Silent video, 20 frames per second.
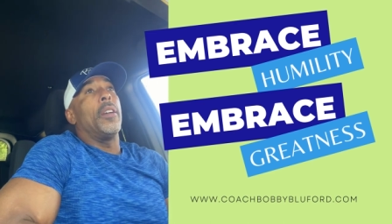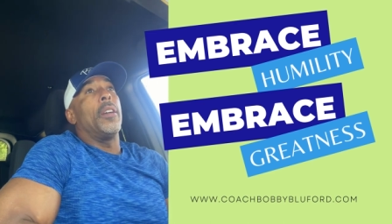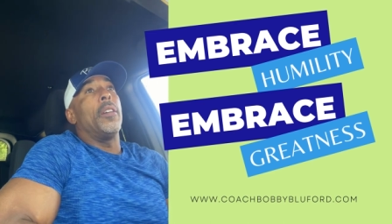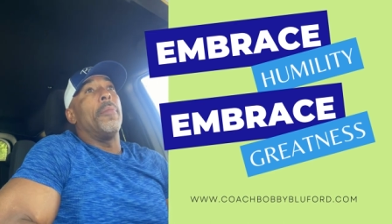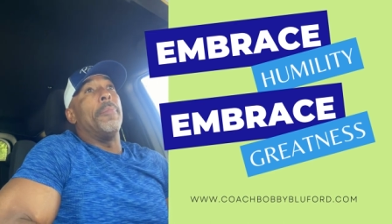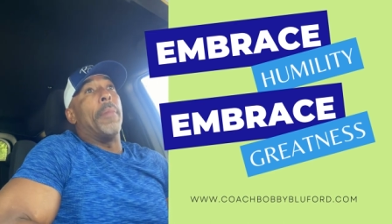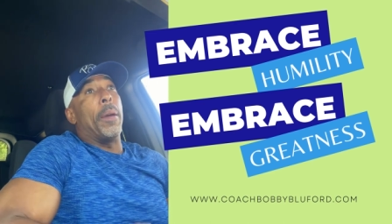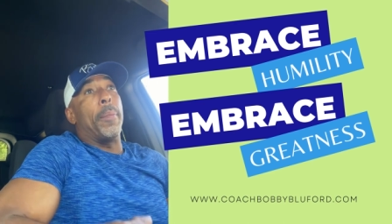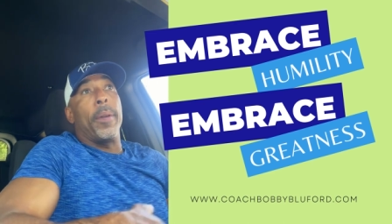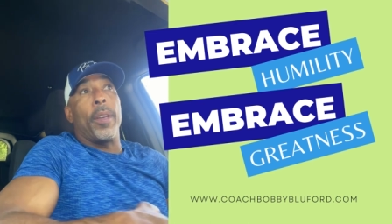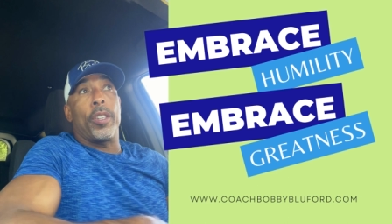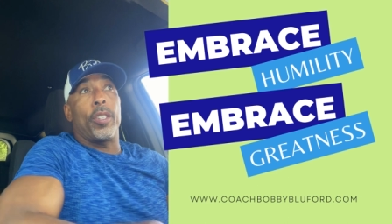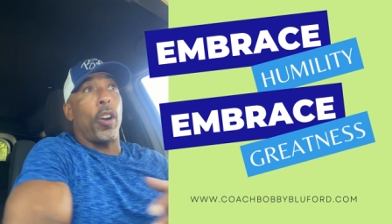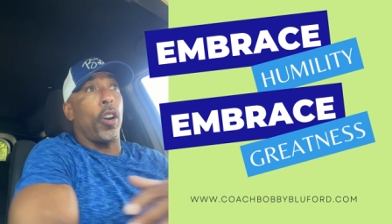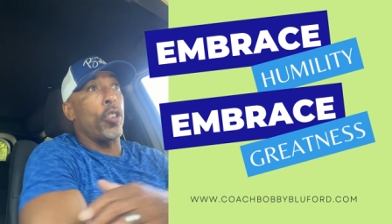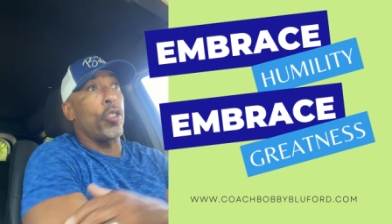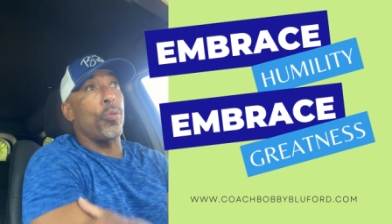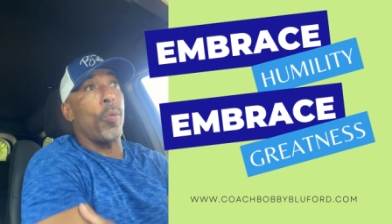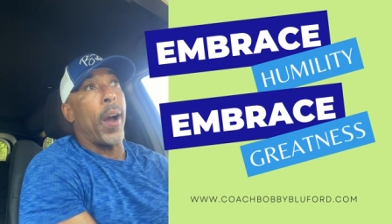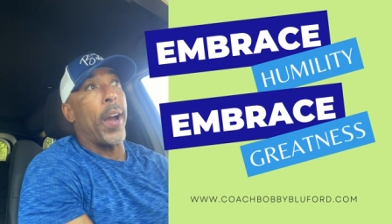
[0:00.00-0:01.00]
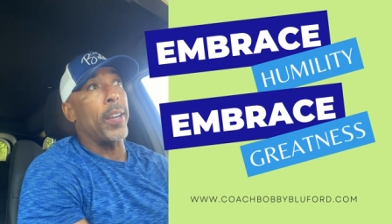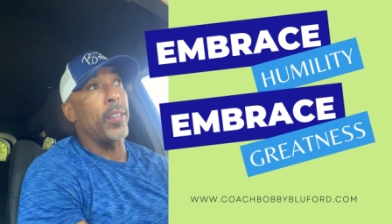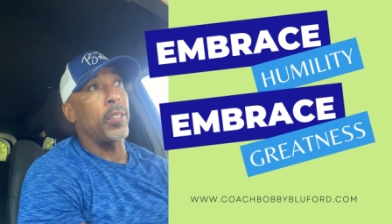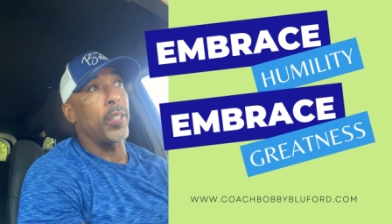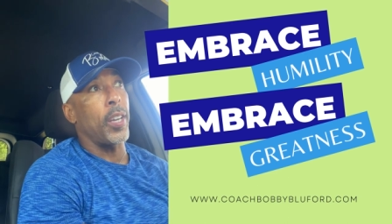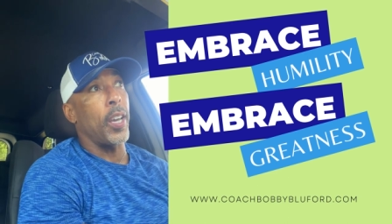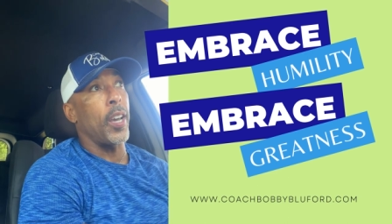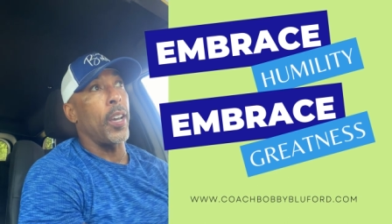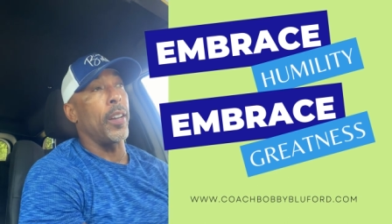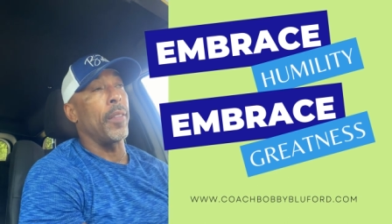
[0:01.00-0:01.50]
Maybe it's our dry
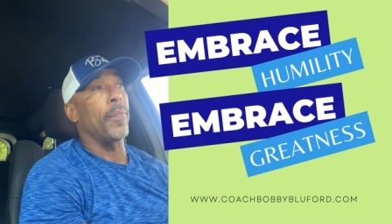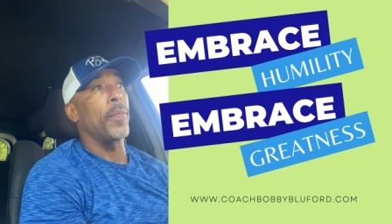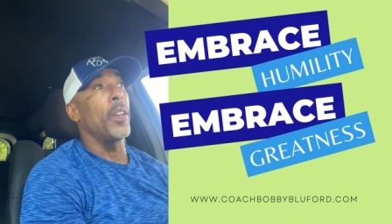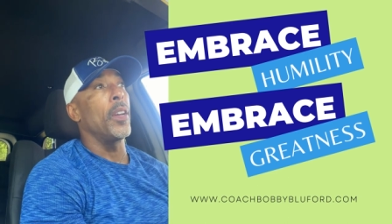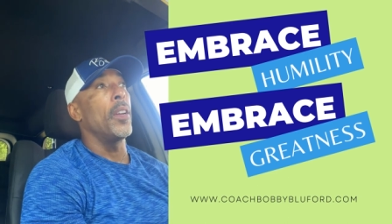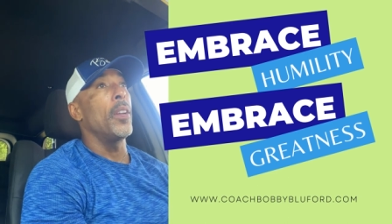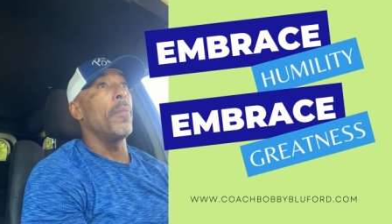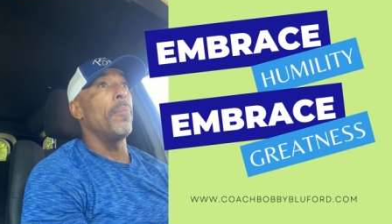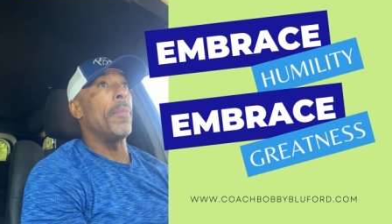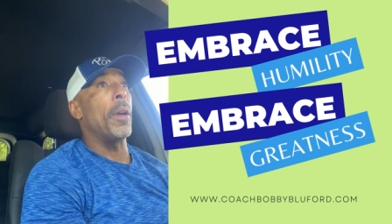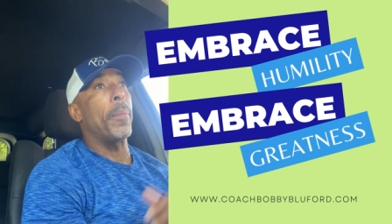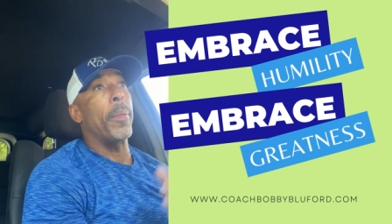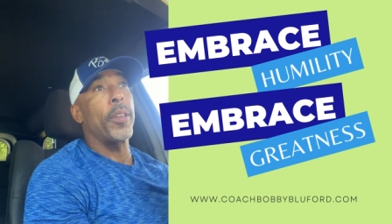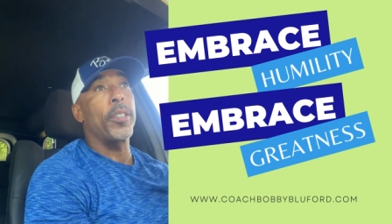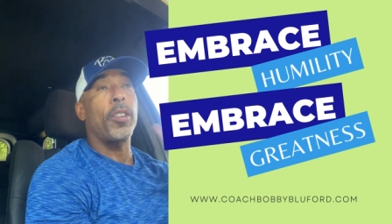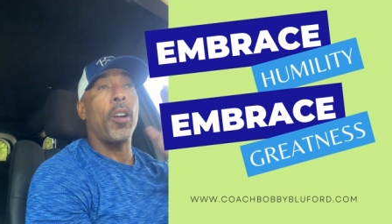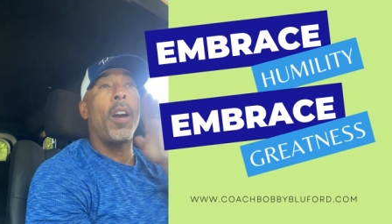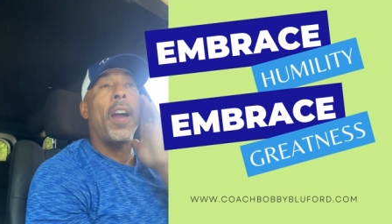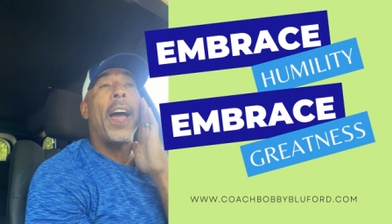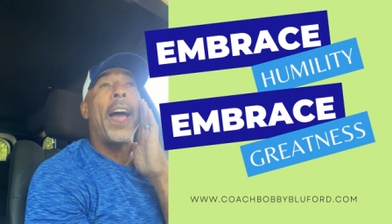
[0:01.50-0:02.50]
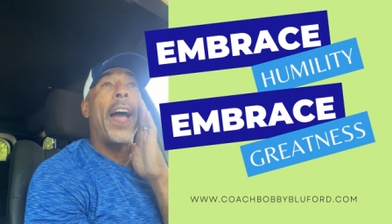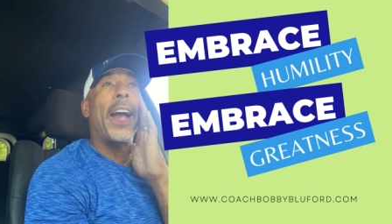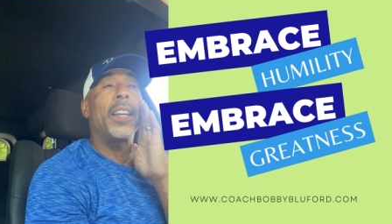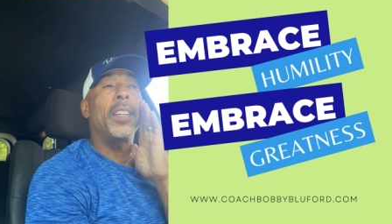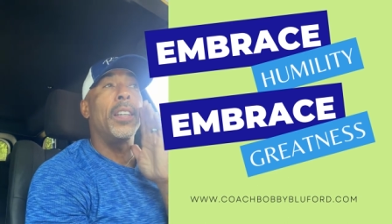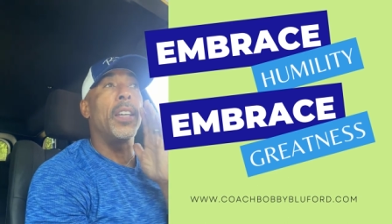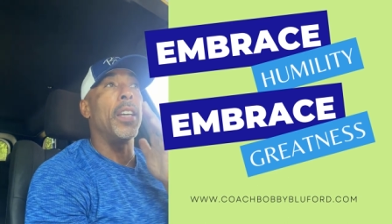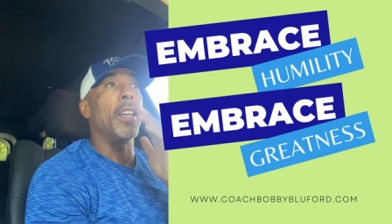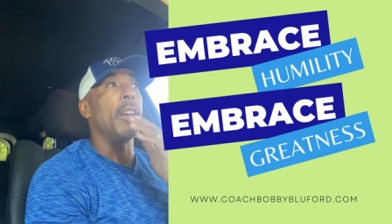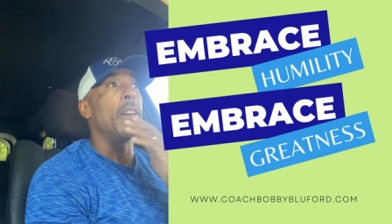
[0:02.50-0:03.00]
skin. Maybe it's our
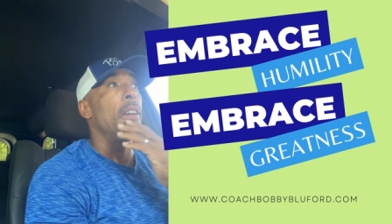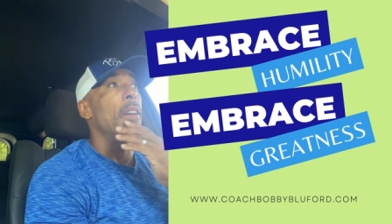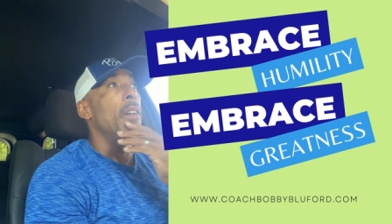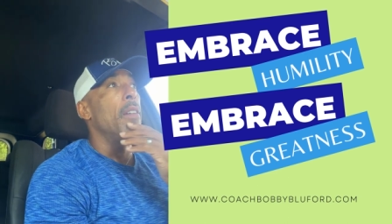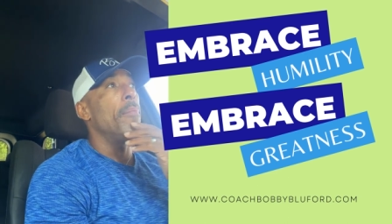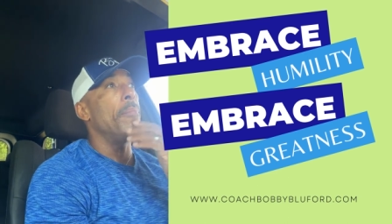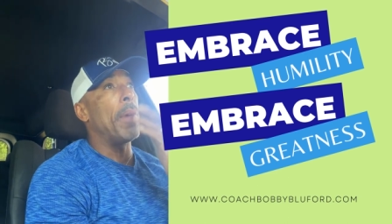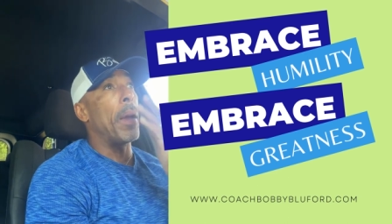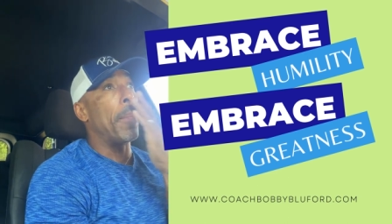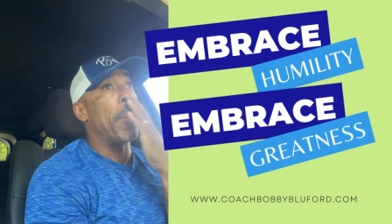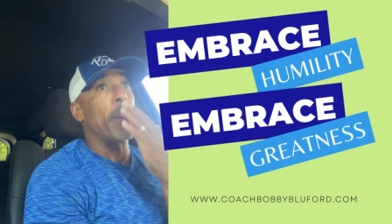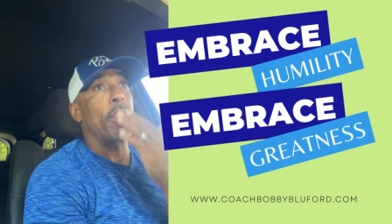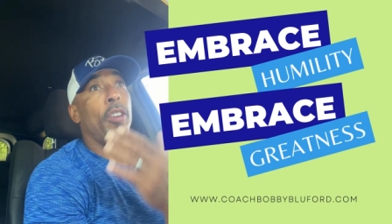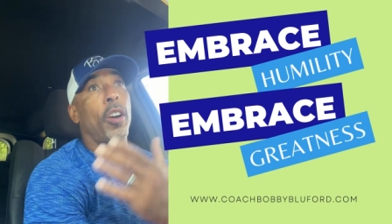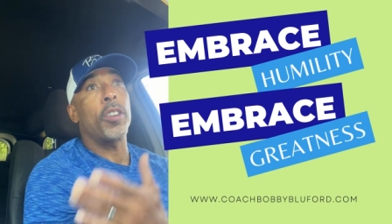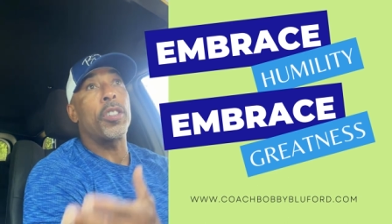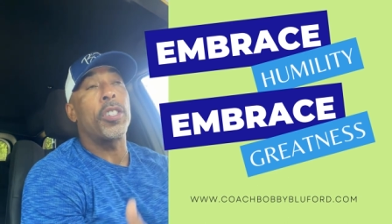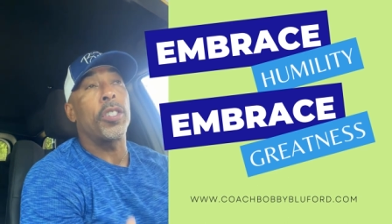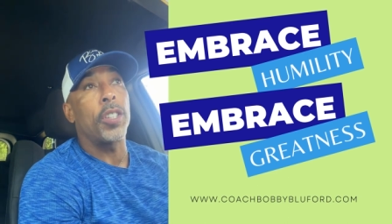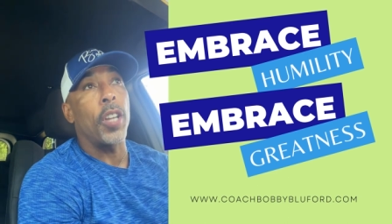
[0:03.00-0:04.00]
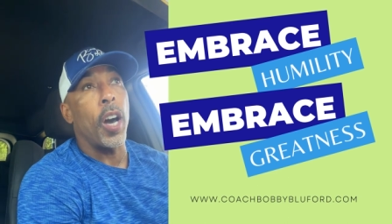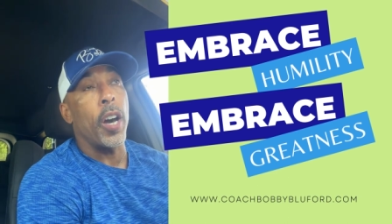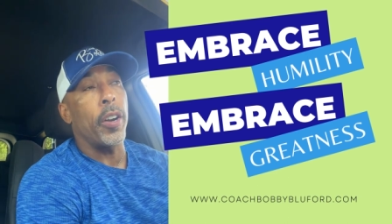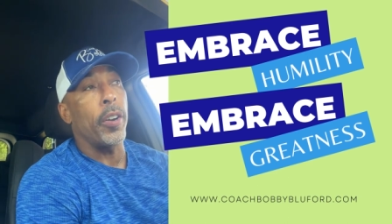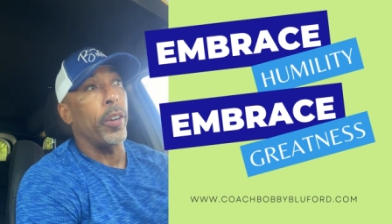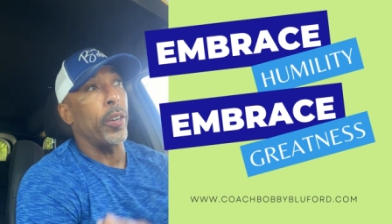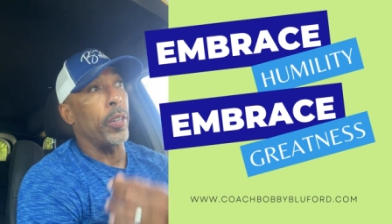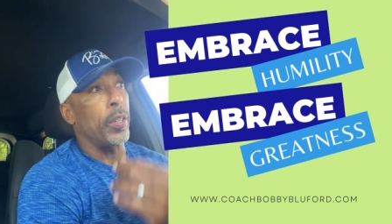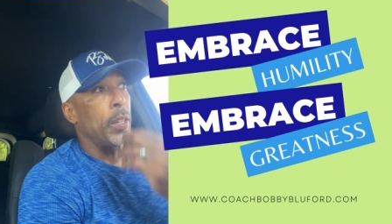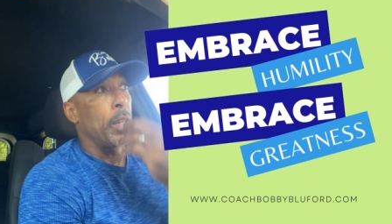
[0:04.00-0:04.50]
acne. Maybe it's our
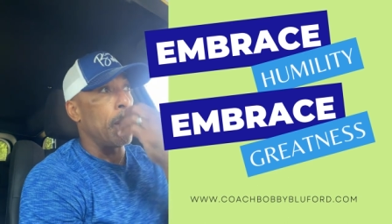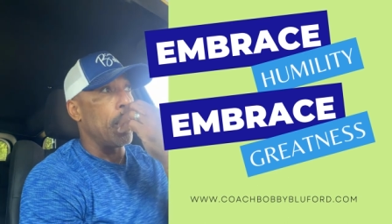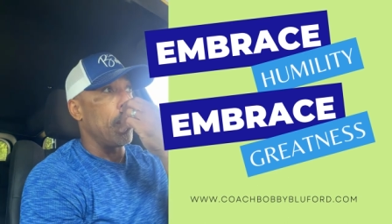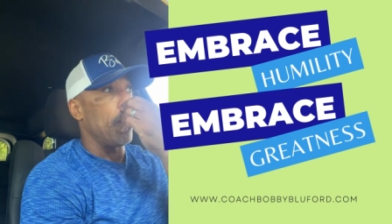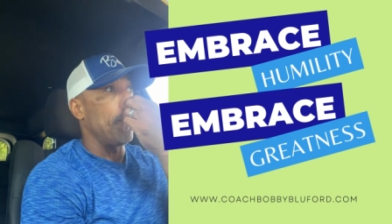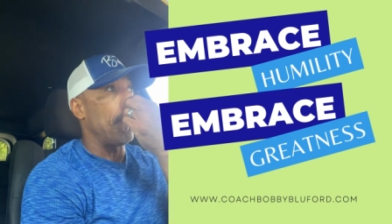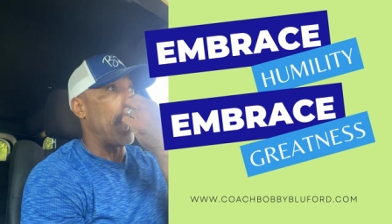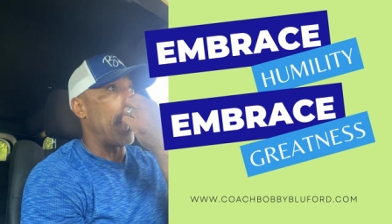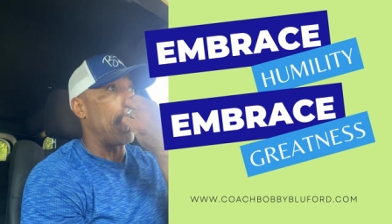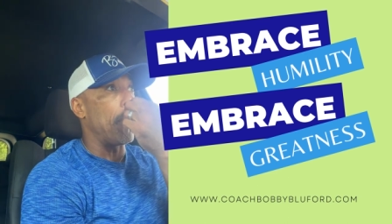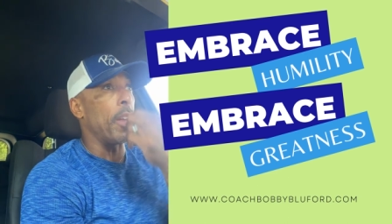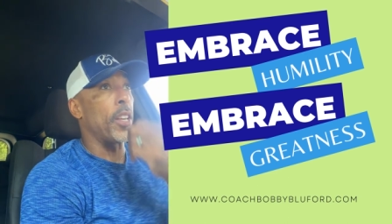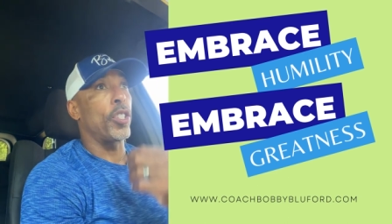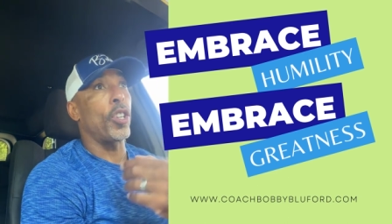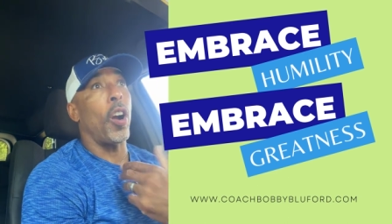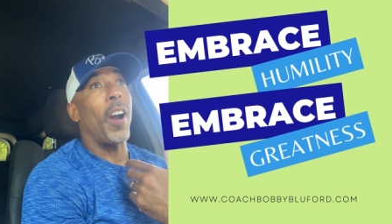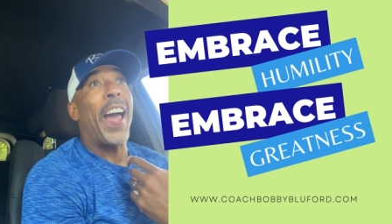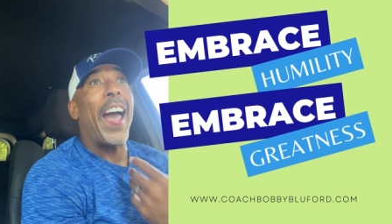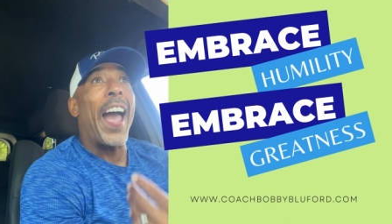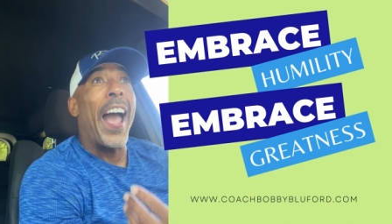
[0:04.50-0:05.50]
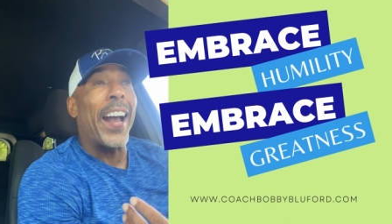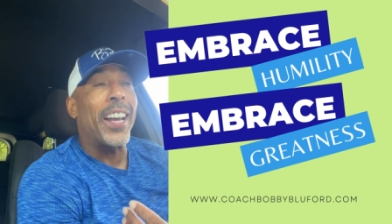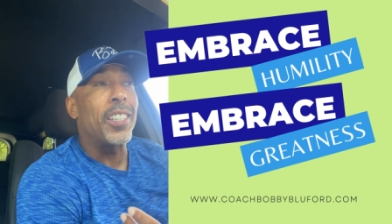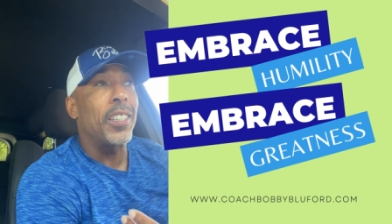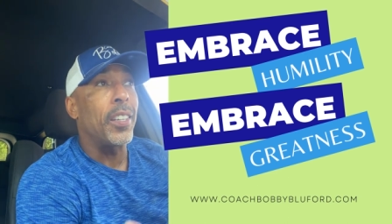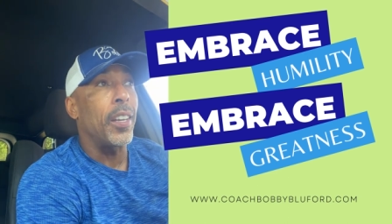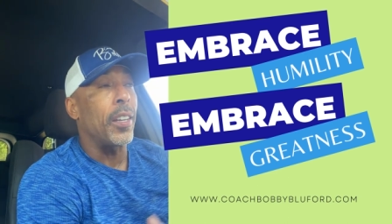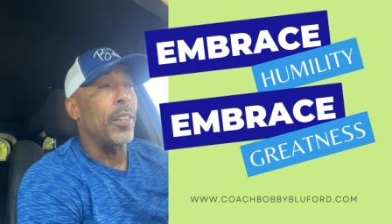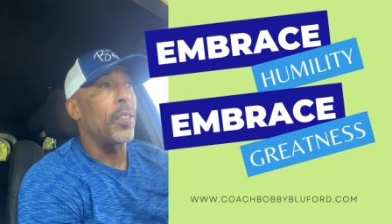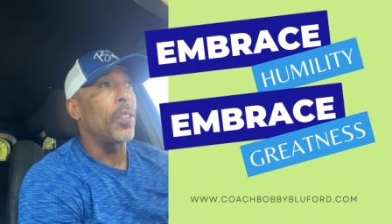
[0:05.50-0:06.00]
stutter. Maybe it's our
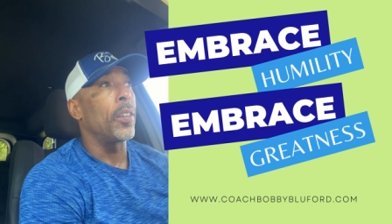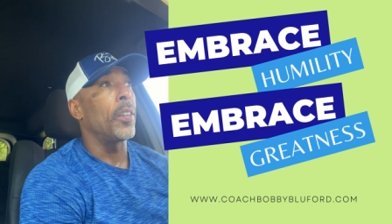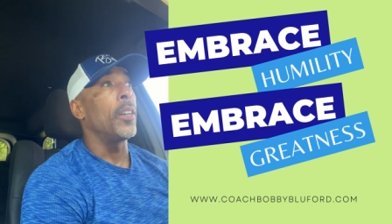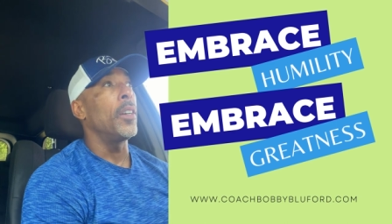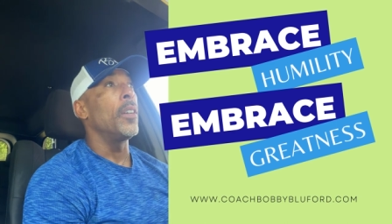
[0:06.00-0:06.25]
accent.